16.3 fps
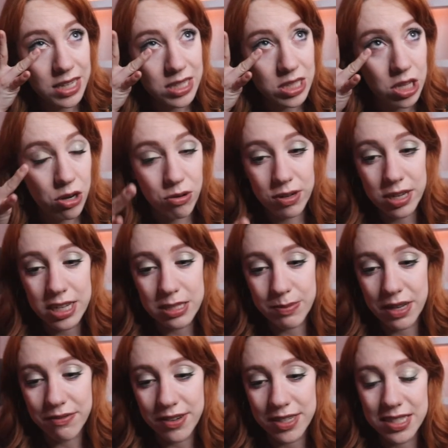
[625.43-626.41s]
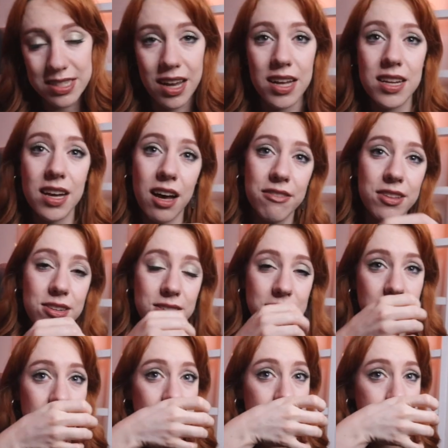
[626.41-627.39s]
alone because my friends got up their
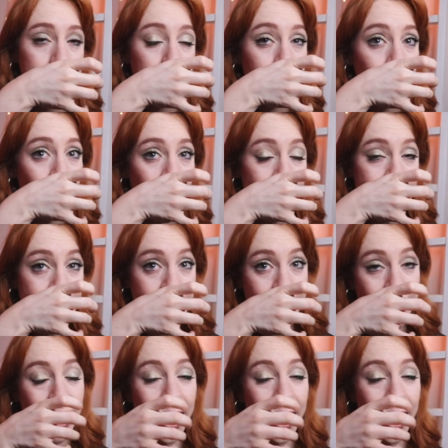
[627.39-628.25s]
tickets before I did and